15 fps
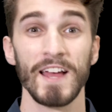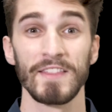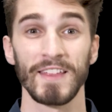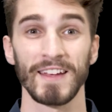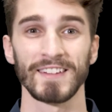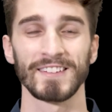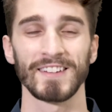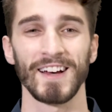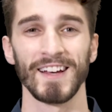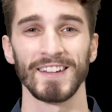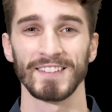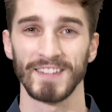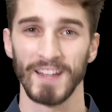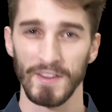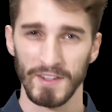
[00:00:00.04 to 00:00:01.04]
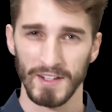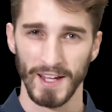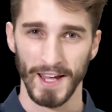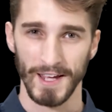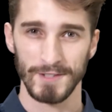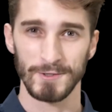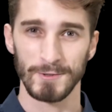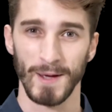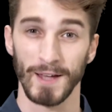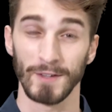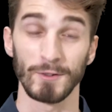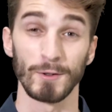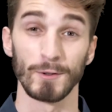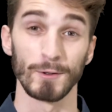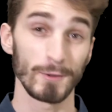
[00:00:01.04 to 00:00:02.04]
Thanks, guys. Now that Andrew
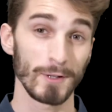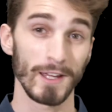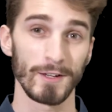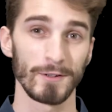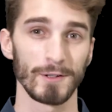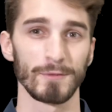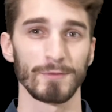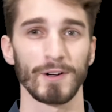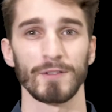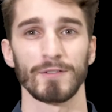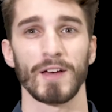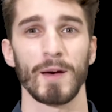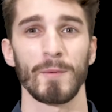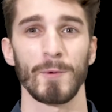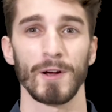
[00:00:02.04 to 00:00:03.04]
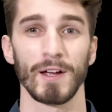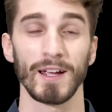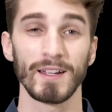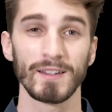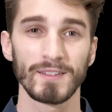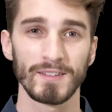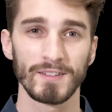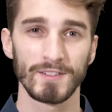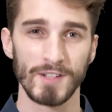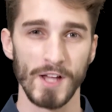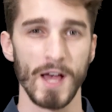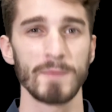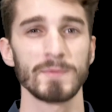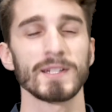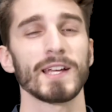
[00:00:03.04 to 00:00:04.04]
has you looking good in front of camera, it's
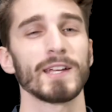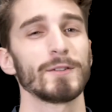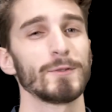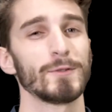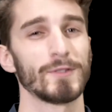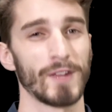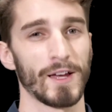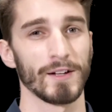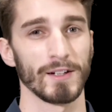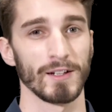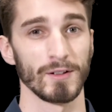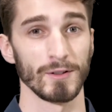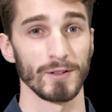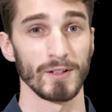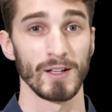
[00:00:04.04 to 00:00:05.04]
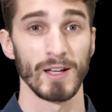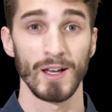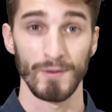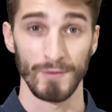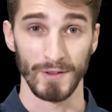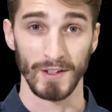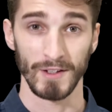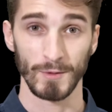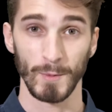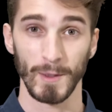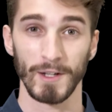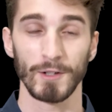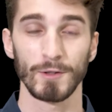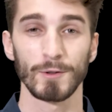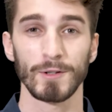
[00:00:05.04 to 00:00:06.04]
time to get you sounding good. For this, we're
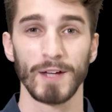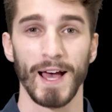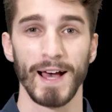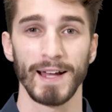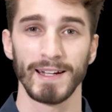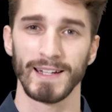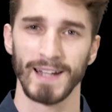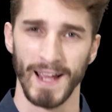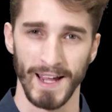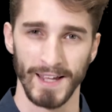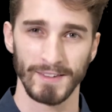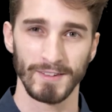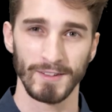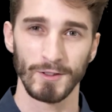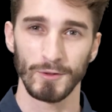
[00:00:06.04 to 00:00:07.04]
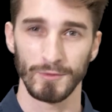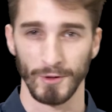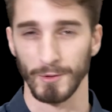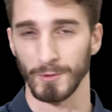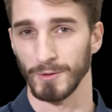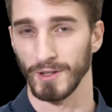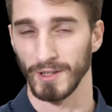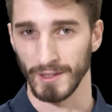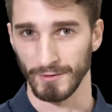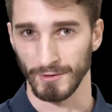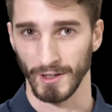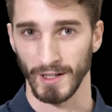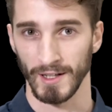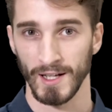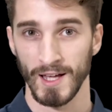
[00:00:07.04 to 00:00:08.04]
going to look at enhancing your vocal
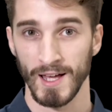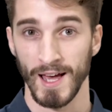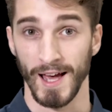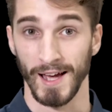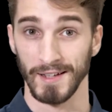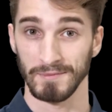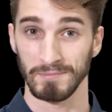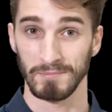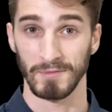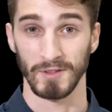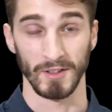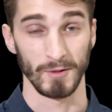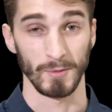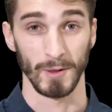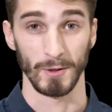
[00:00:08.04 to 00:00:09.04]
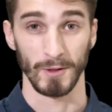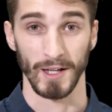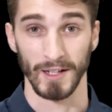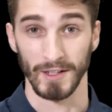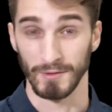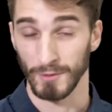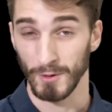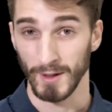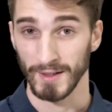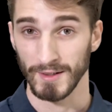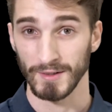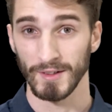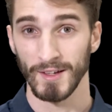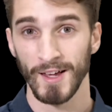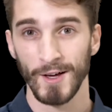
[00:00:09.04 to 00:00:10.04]
delivery. And since we're looking into
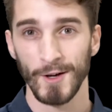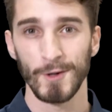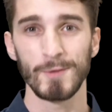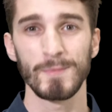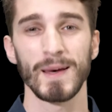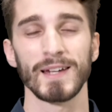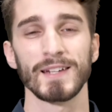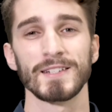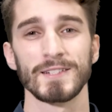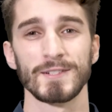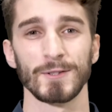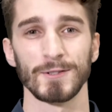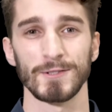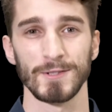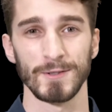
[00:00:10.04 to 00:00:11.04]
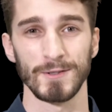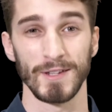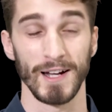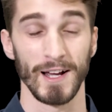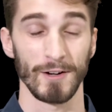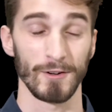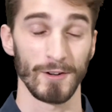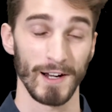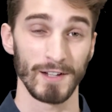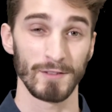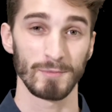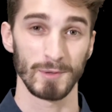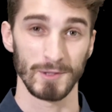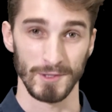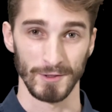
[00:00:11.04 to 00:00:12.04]
voice, who better to talk to than our
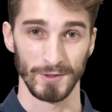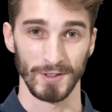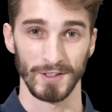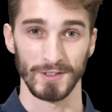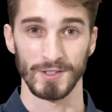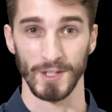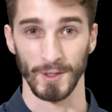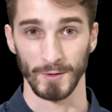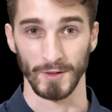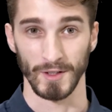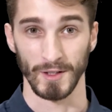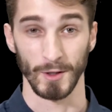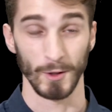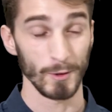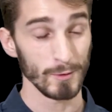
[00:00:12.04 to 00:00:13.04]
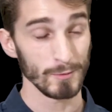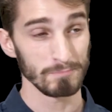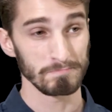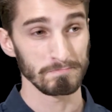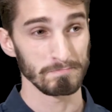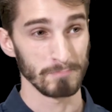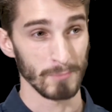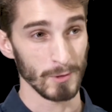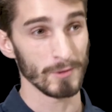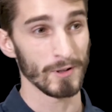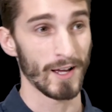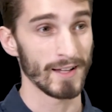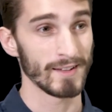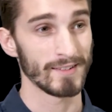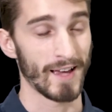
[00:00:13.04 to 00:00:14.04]
creative producer, Chelsea, who
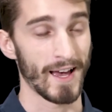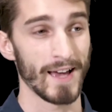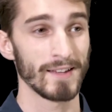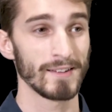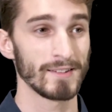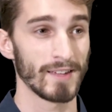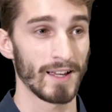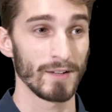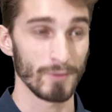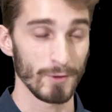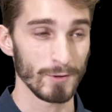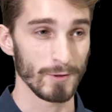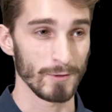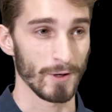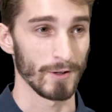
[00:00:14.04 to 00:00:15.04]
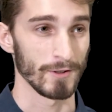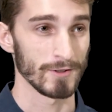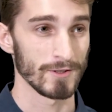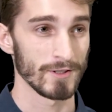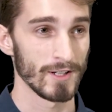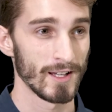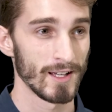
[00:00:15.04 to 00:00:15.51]
moonlights as a vocal coach.